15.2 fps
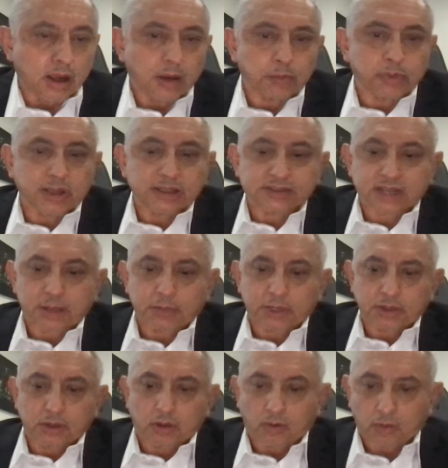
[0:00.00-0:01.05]
please let me
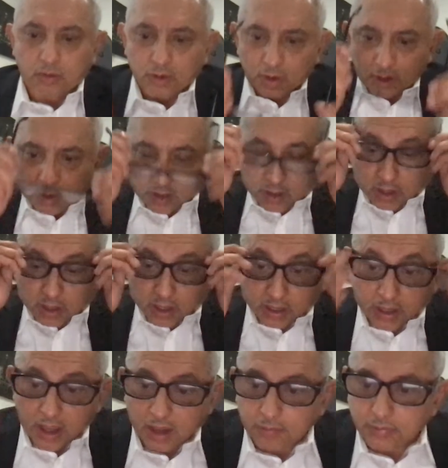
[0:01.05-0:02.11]
know. I
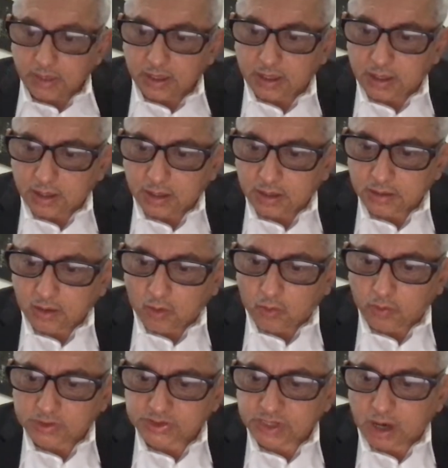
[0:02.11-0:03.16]
am in
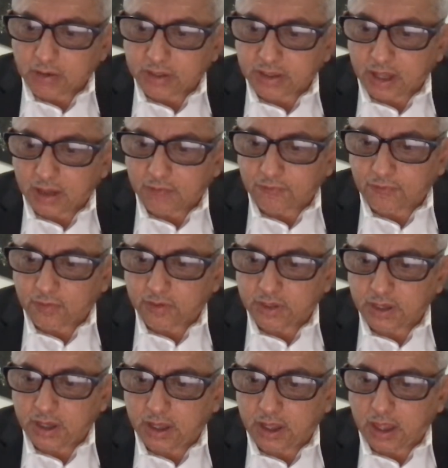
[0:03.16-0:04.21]
Orange County,
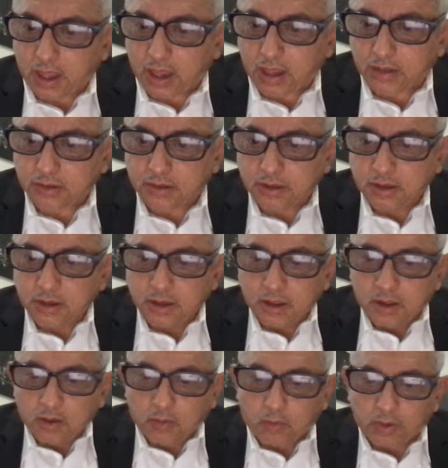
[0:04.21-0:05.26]
California, and
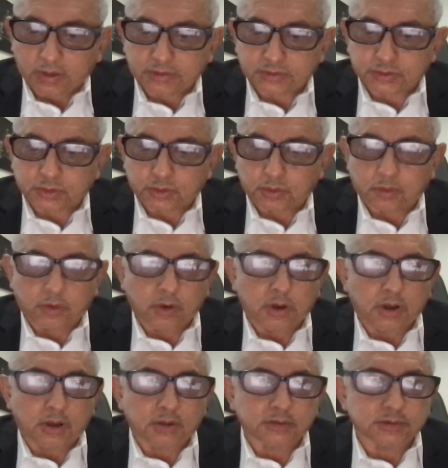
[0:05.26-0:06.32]
wanted to
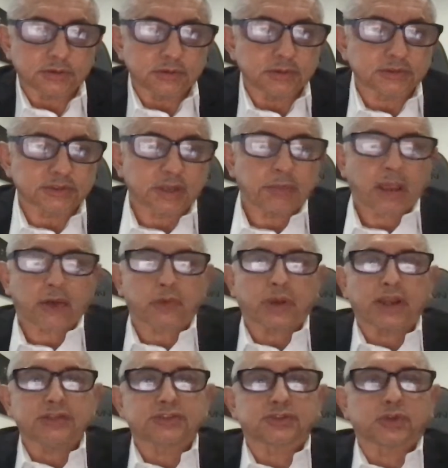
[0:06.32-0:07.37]
send my
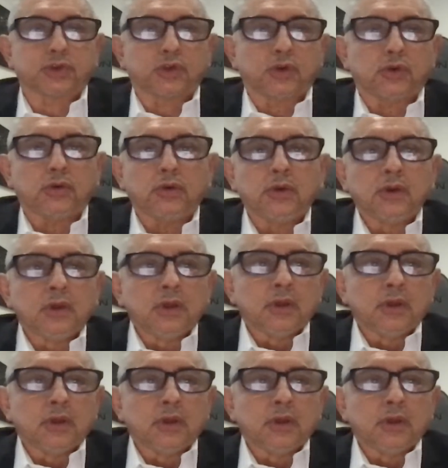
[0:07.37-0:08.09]
greetings to you,